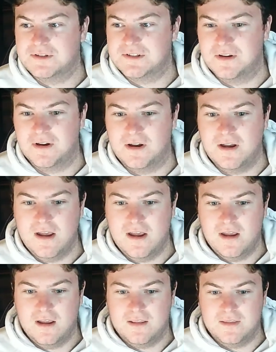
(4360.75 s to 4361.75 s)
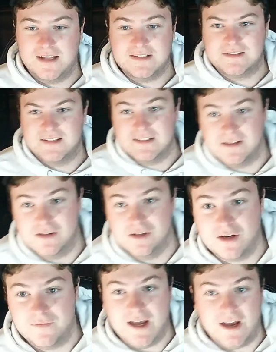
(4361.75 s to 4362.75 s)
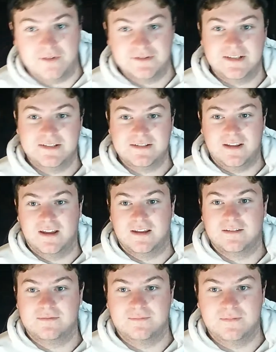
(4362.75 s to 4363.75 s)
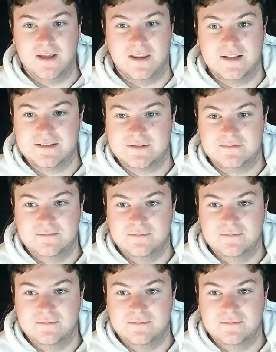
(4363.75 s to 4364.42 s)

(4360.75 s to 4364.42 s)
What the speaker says: So that's a lot of hours. That's that's